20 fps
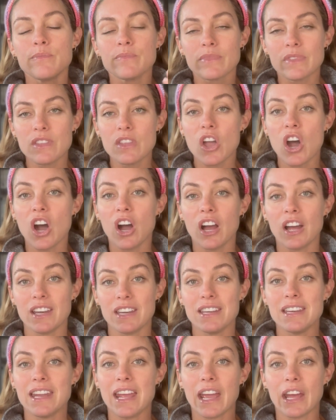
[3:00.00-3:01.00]

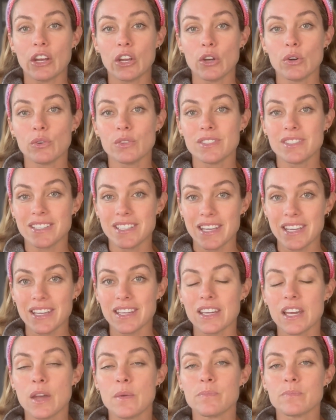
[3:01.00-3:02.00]
non-nano
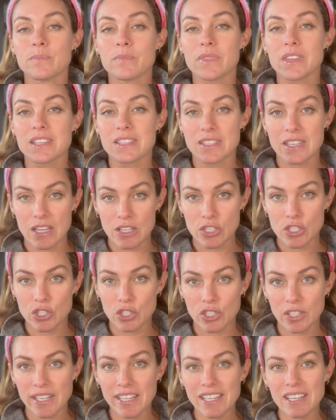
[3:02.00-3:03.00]
zinc
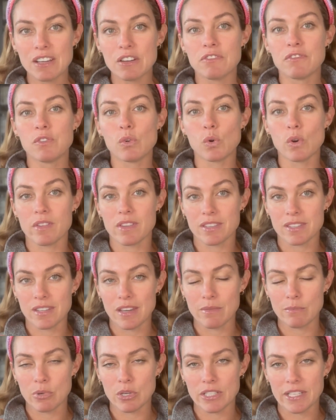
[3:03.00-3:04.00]
sunscreen for the
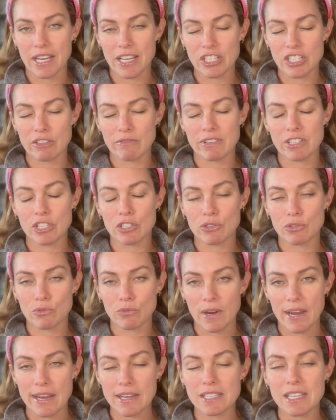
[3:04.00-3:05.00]
sun protection, which is
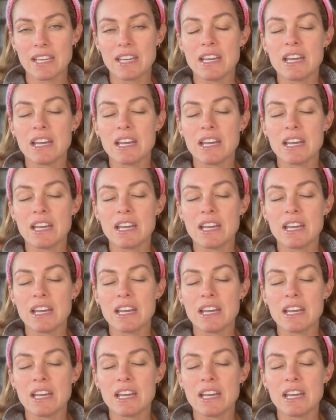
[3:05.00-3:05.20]
great.